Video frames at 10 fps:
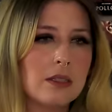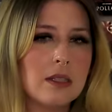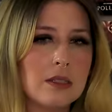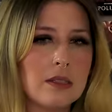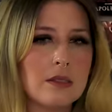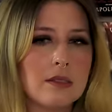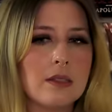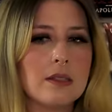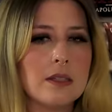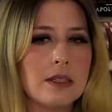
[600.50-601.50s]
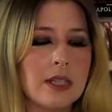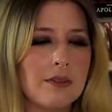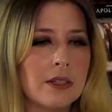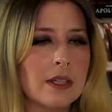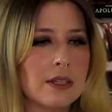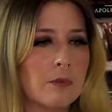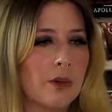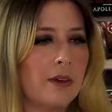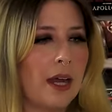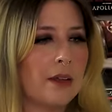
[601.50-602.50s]
This it definitely is more
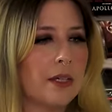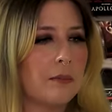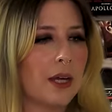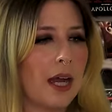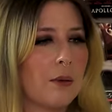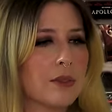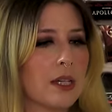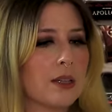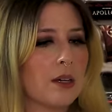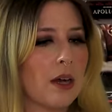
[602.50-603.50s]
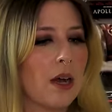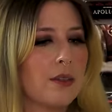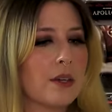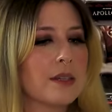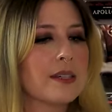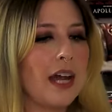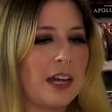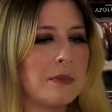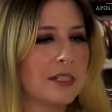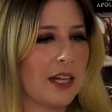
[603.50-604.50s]
violent, but I was like, there is
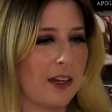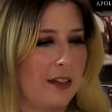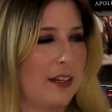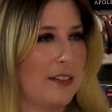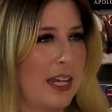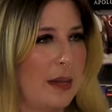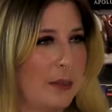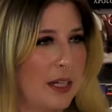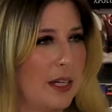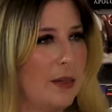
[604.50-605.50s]
commentary that is happening